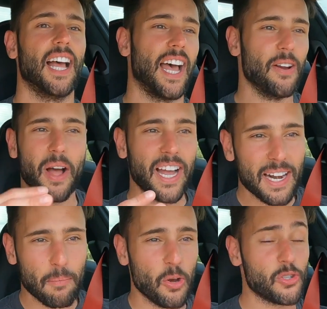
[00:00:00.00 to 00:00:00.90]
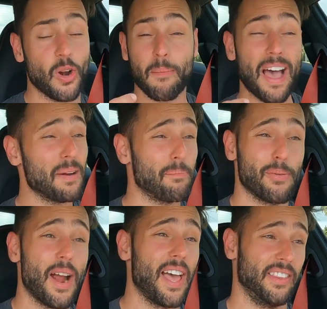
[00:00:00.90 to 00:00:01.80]
I know I got emotional. I'm out of
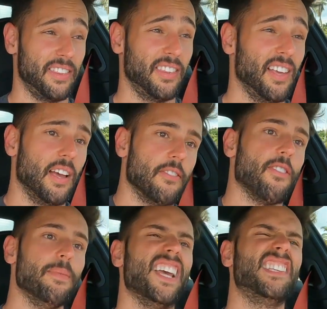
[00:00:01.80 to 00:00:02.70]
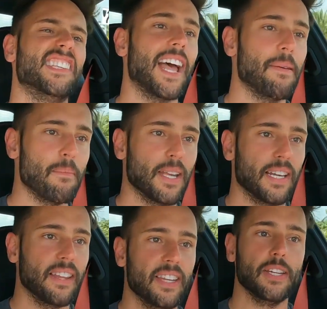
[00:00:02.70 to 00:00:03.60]
breath from the
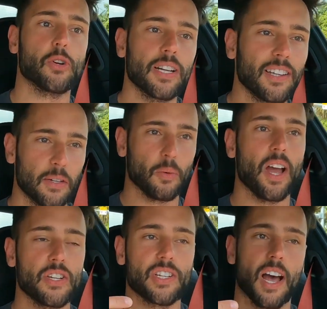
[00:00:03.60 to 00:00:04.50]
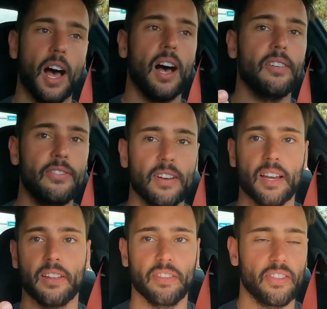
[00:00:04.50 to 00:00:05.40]
excitement and the adrenaline rush of
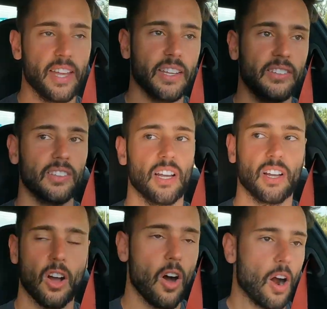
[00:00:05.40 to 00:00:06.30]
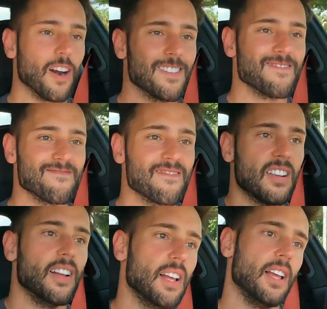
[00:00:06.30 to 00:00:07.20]
this car.
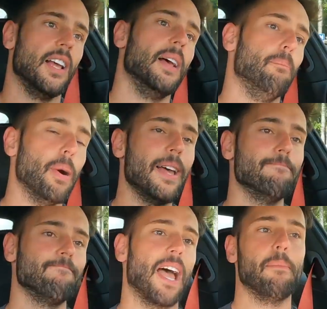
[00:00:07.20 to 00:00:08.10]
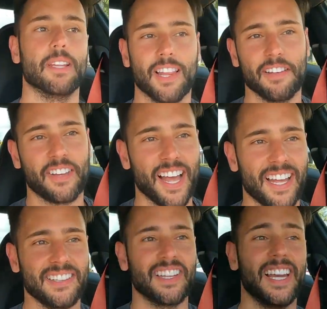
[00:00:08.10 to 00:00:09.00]
But I'm in love,
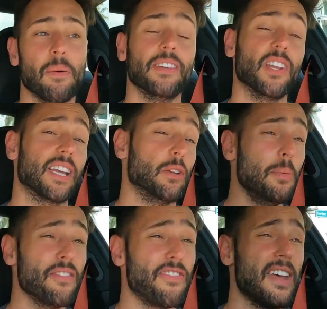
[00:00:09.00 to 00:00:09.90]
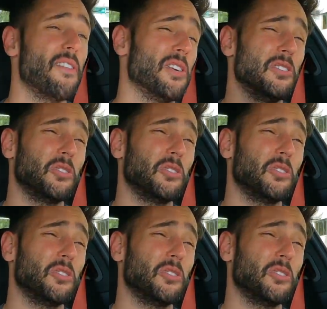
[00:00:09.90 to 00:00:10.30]
guys. Anyways, look, do me a favor.